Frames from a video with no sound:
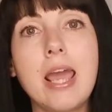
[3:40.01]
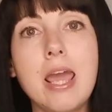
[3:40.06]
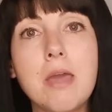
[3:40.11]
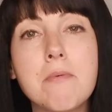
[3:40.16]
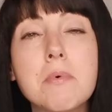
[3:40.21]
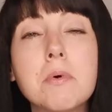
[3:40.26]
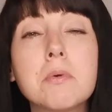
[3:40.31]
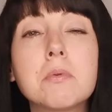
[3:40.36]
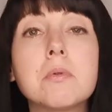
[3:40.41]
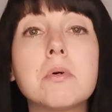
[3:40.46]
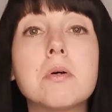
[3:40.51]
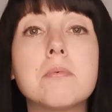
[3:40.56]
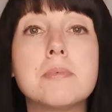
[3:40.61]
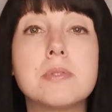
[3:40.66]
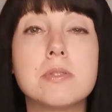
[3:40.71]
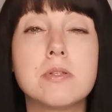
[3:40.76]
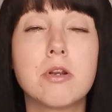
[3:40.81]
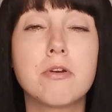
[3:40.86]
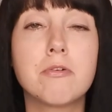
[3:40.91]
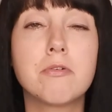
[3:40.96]
able to
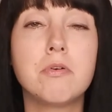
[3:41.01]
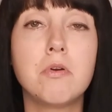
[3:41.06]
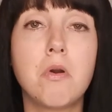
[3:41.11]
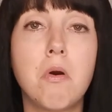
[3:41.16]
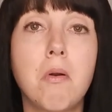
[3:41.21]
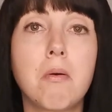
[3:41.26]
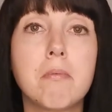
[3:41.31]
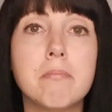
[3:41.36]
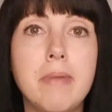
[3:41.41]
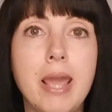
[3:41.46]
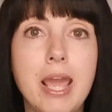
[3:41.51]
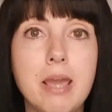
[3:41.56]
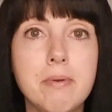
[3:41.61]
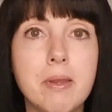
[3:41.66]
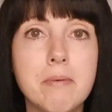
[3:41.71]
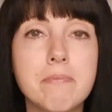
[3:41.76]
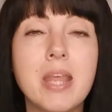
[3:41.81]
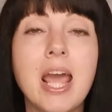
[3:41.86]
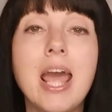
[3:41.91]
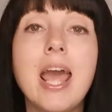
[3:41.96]
observe your
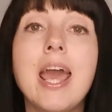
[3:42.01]
baby.